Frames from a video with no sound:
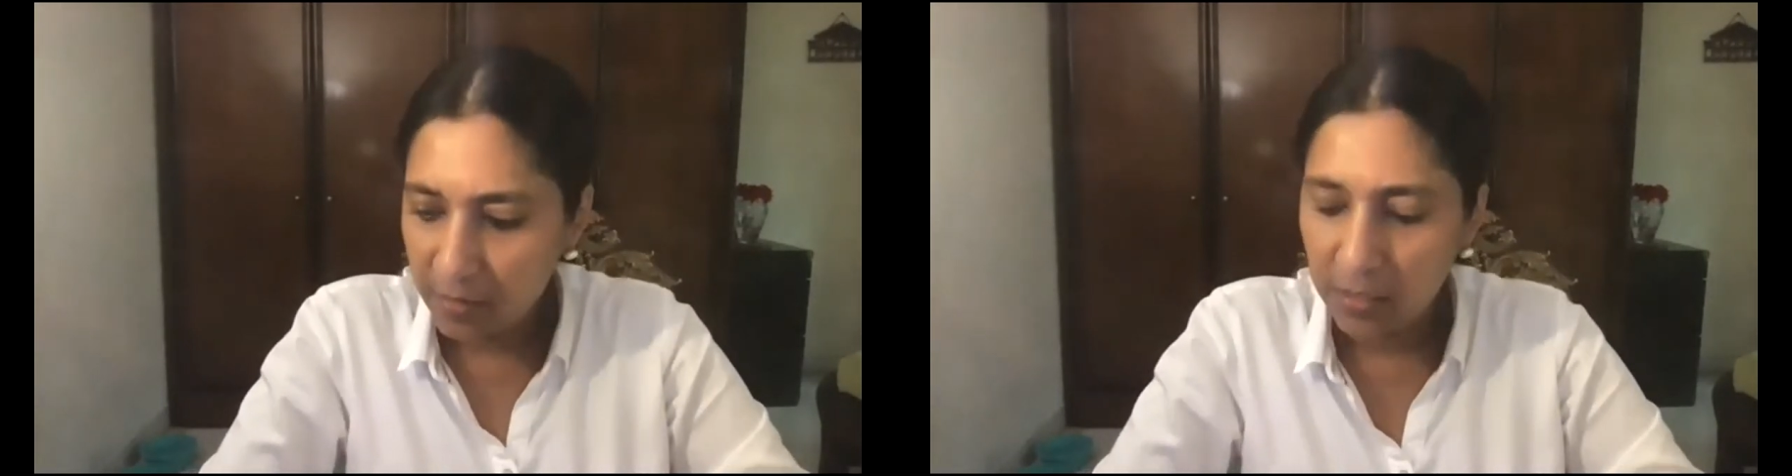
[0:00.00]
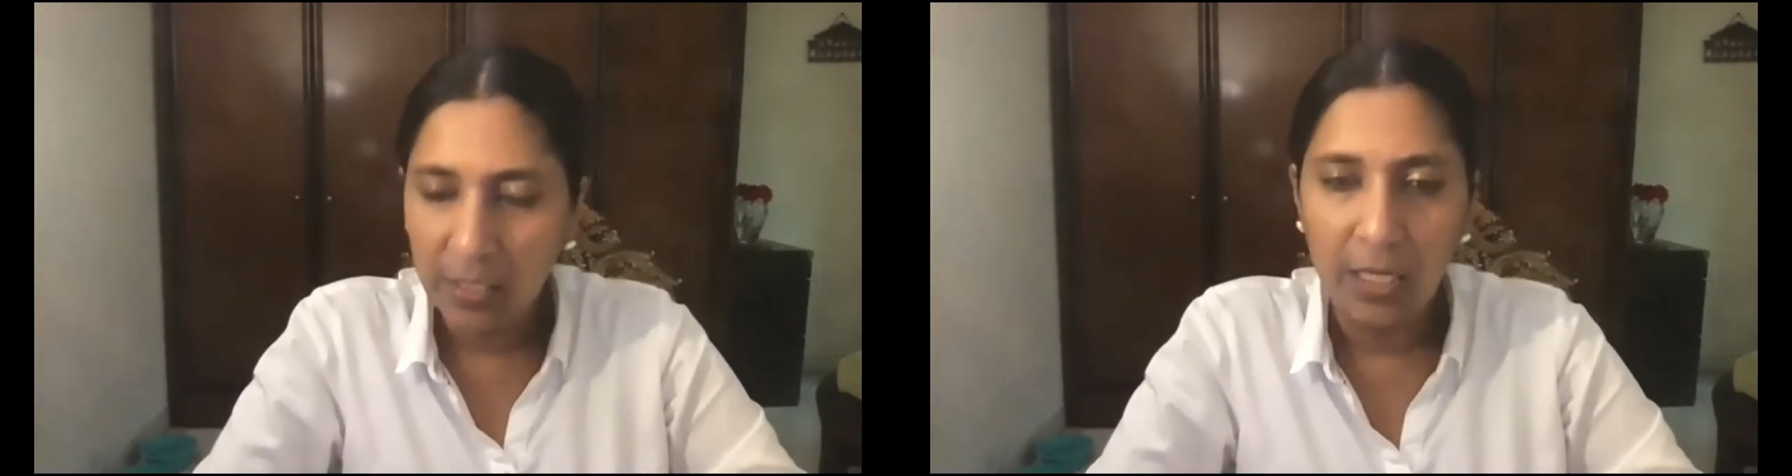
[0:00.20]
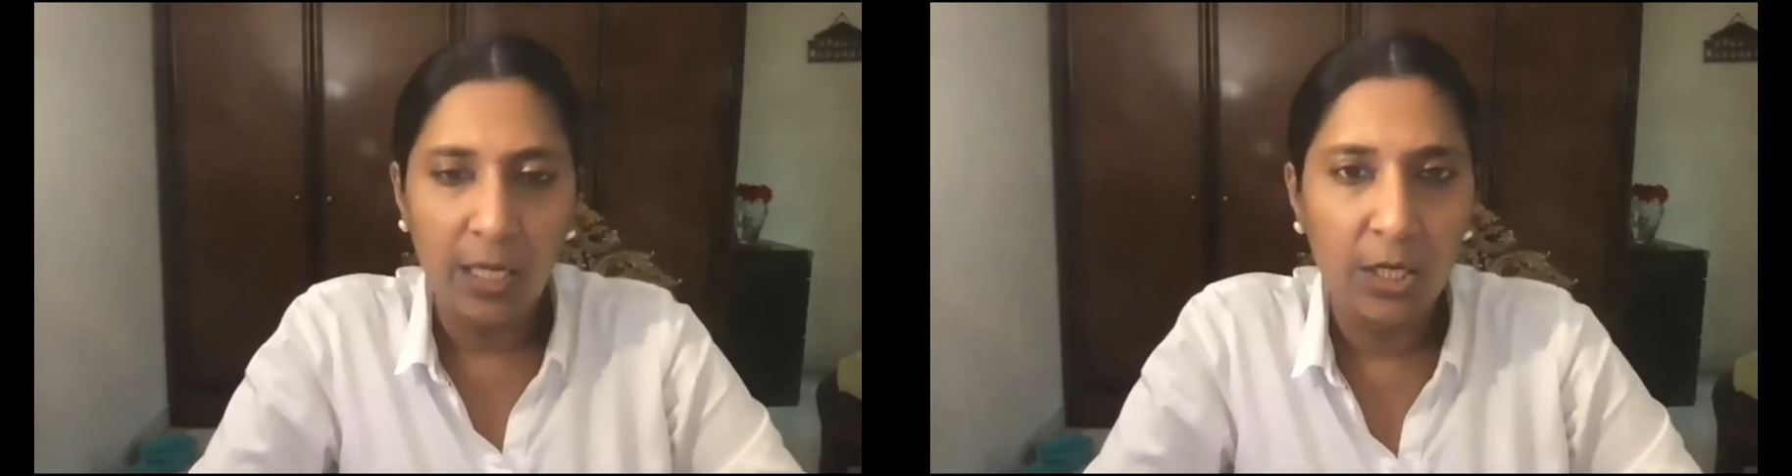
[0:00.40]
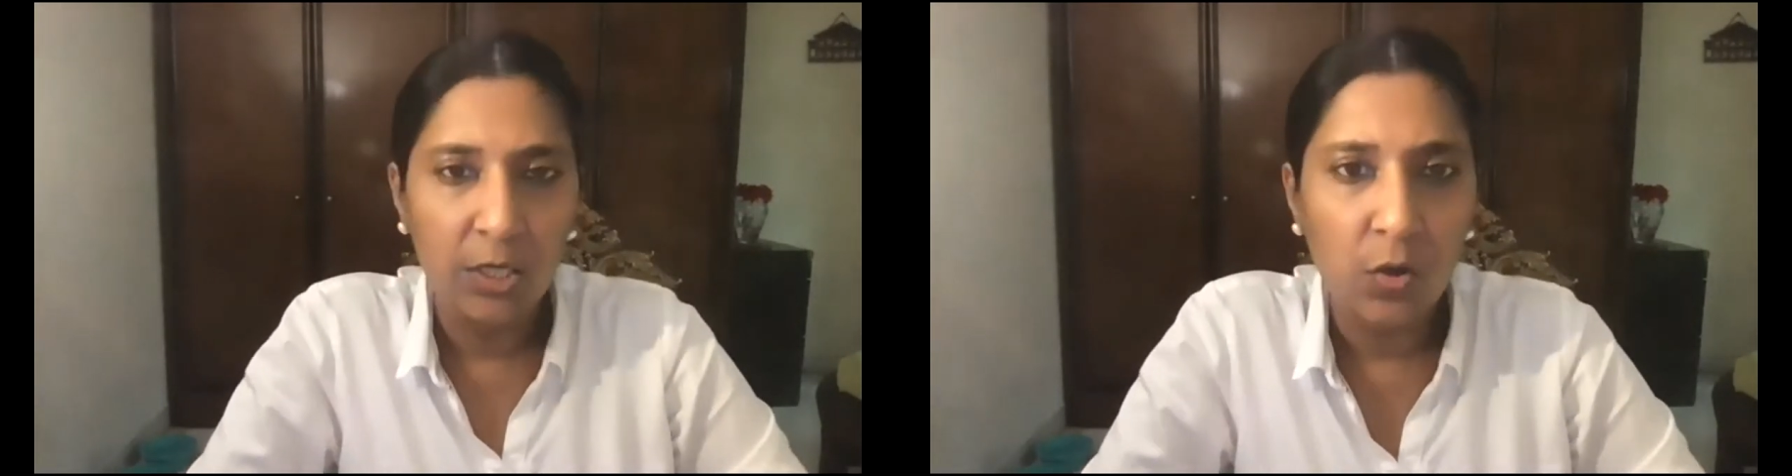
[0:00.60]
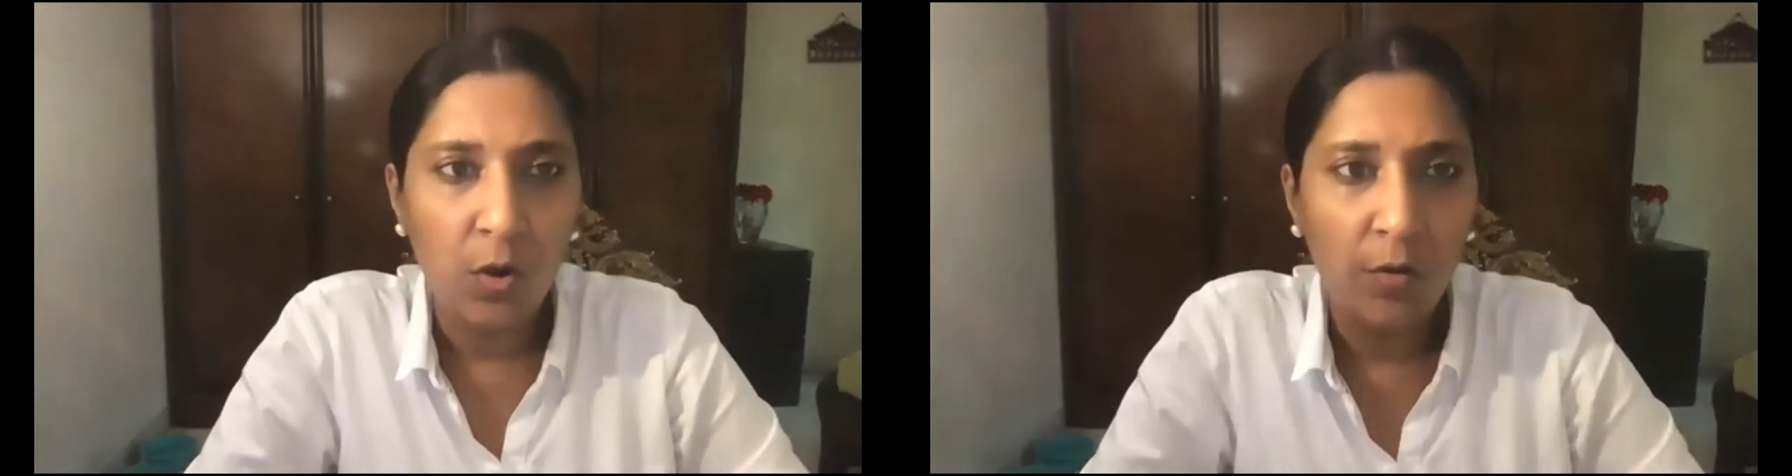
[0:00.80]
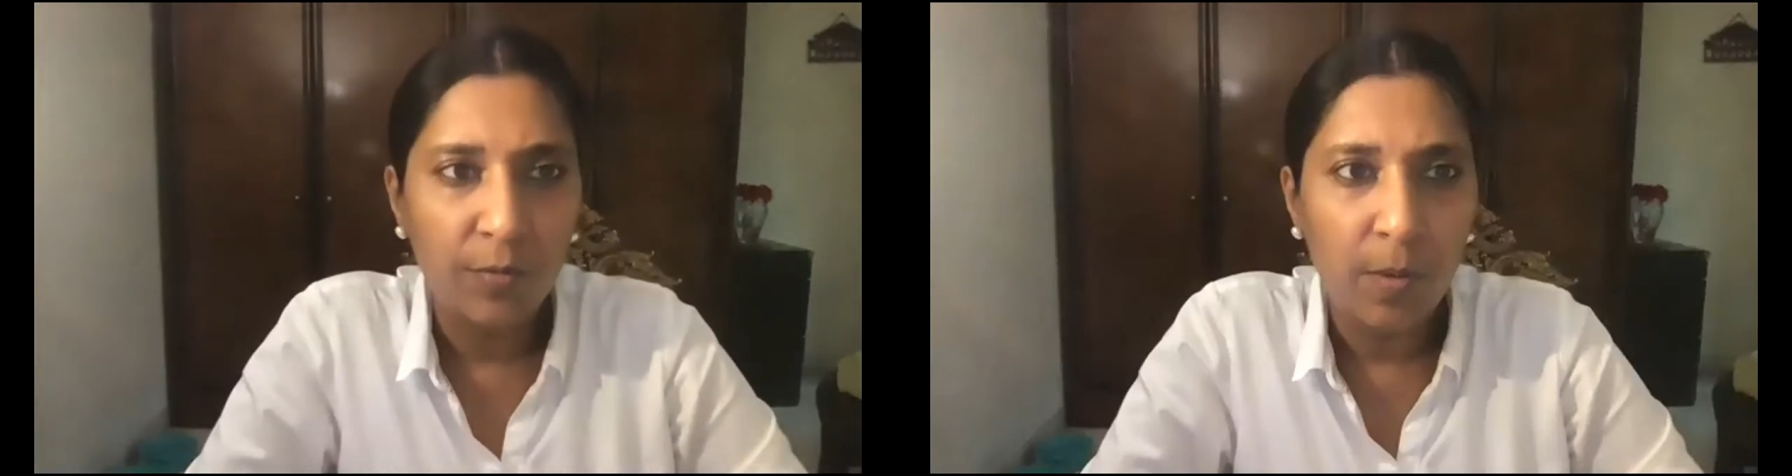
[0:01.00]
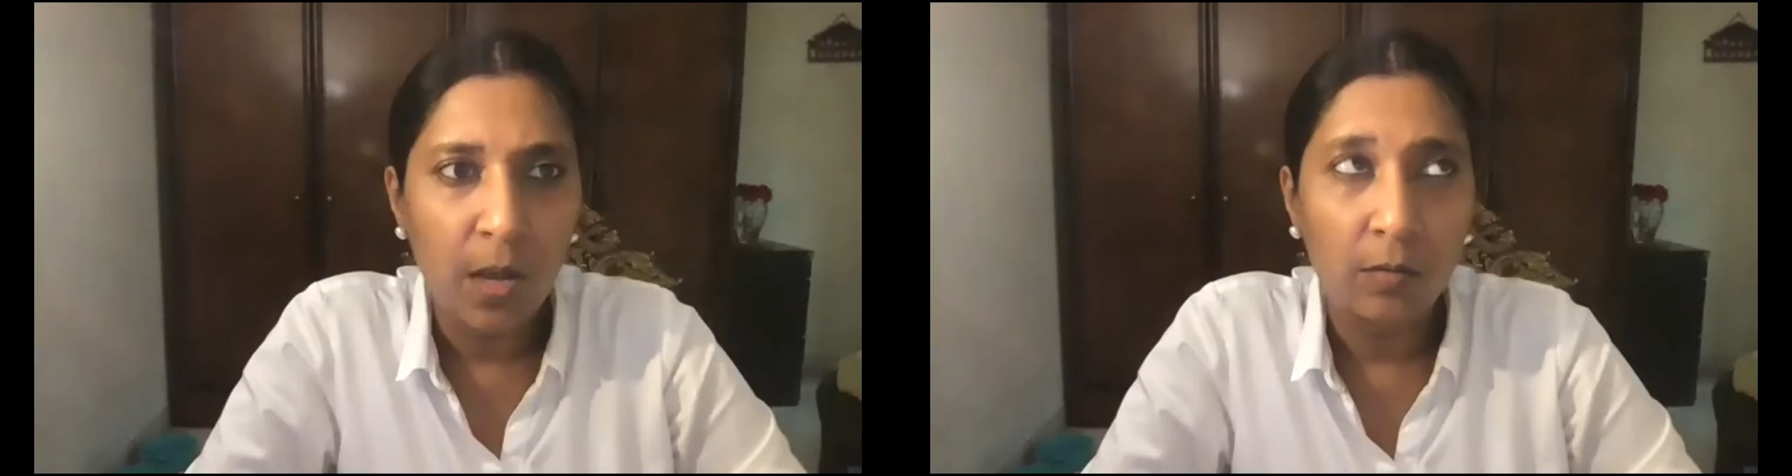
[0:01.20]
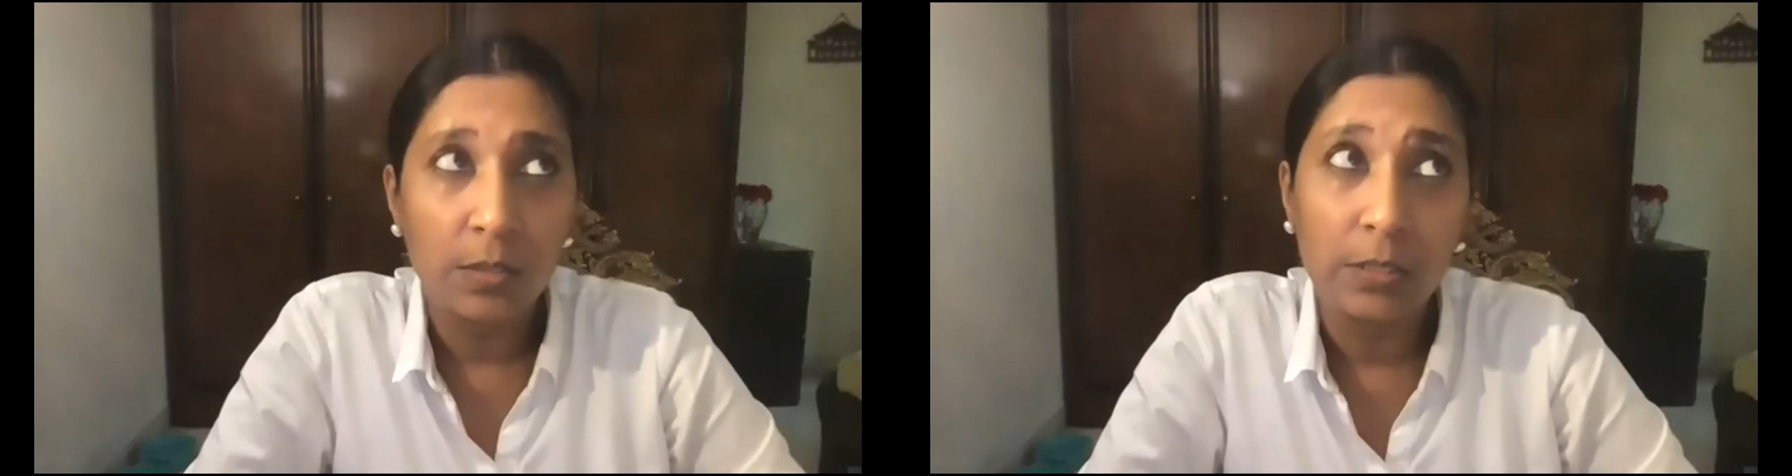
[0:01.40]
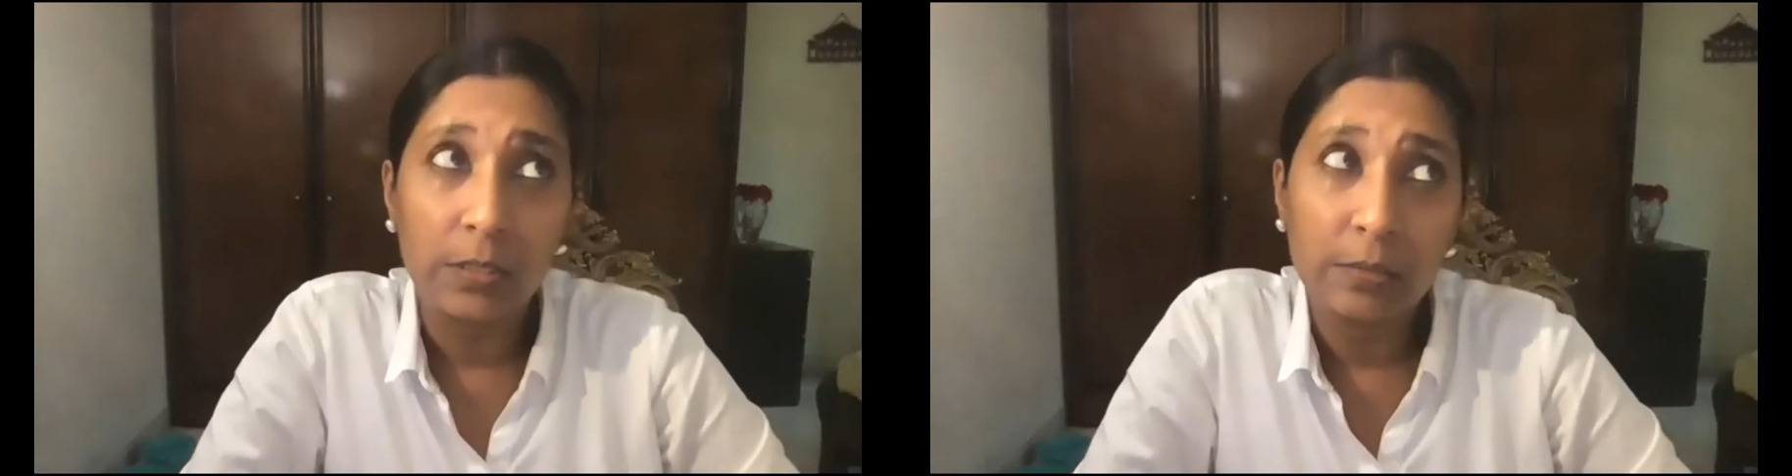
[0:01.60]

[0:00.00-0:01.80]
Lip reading: till the age of about,